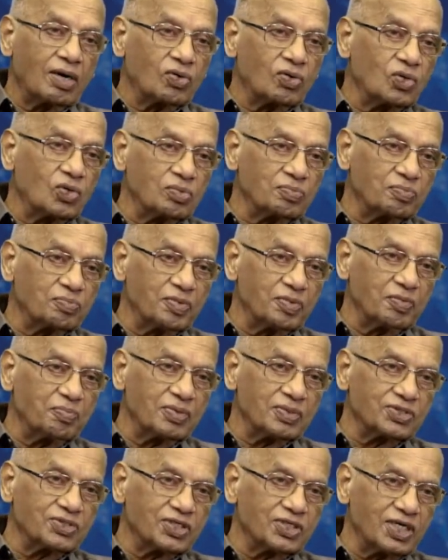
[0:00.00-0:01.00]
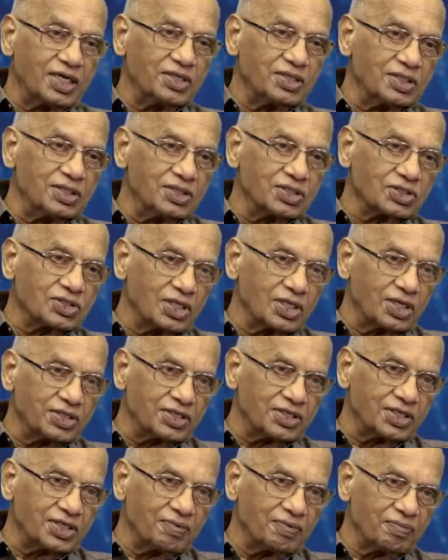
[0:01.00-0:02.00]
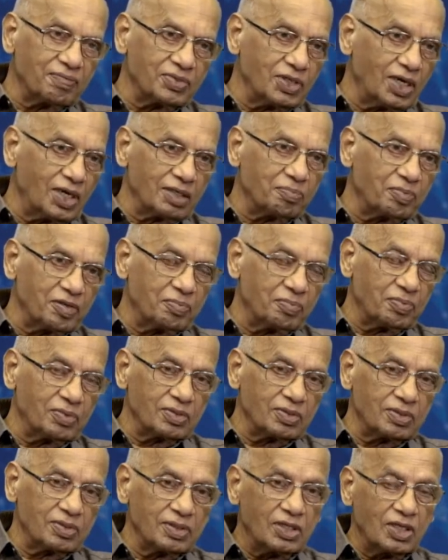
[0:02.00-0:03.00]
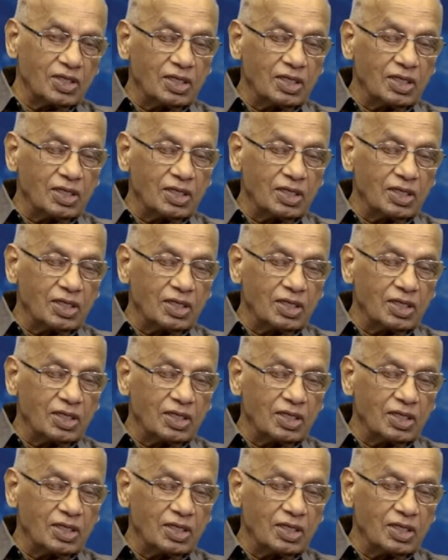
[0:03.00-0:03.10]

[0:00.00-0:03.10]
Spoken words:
our own people trained in this country, young people.